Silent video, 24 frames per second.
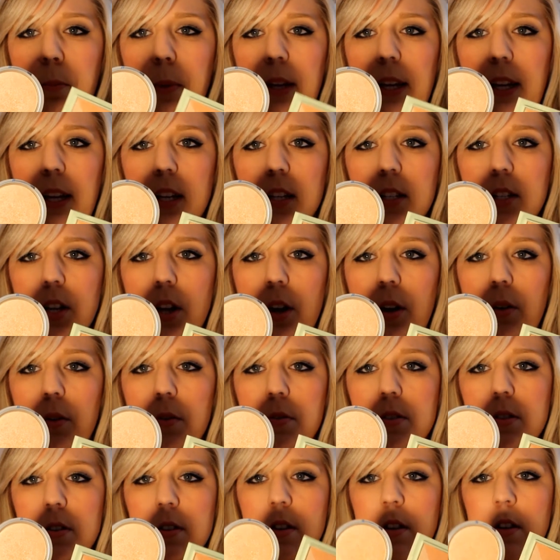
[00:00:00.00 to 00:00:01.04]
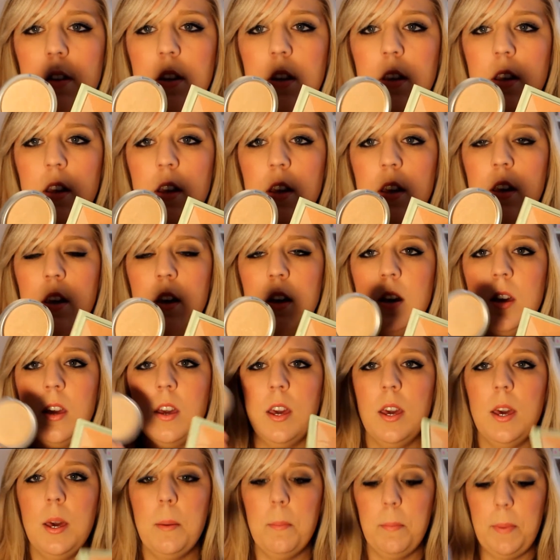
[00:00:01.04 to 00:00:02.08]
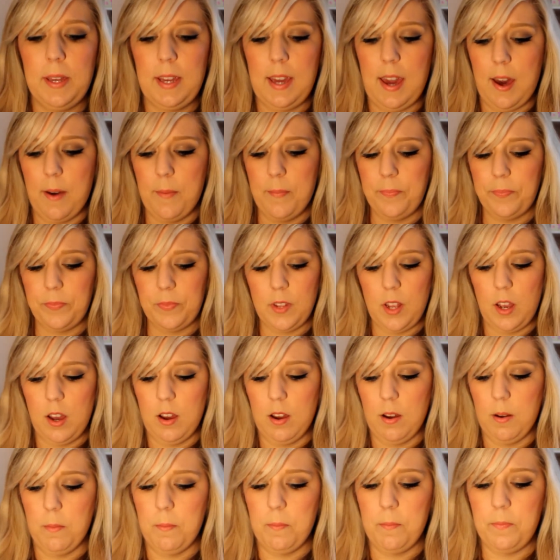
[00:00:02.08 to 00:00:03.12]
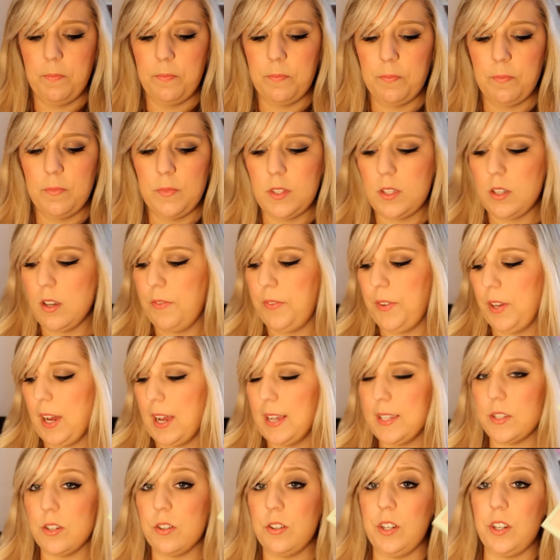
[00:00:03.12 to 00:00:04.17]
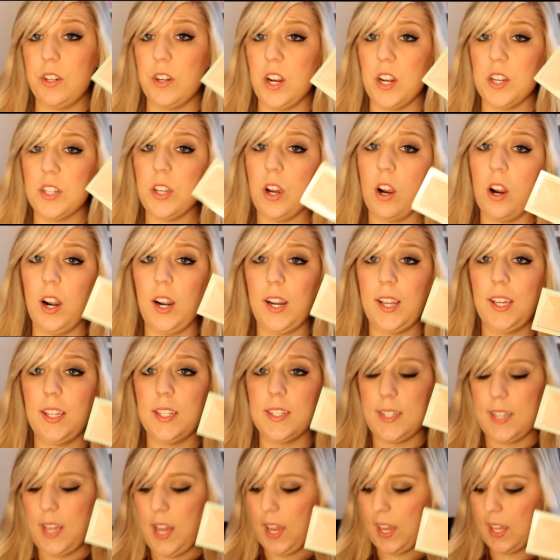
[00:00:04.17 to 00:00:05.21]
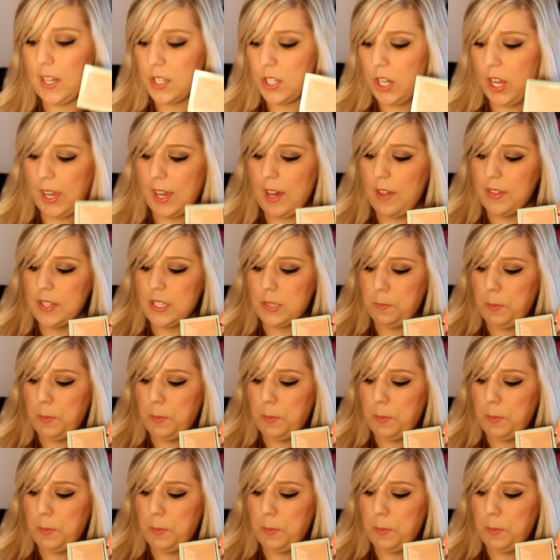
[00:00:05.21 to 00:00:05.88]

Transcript: pink toned. But yeah, so if you guys are near a Target, check out this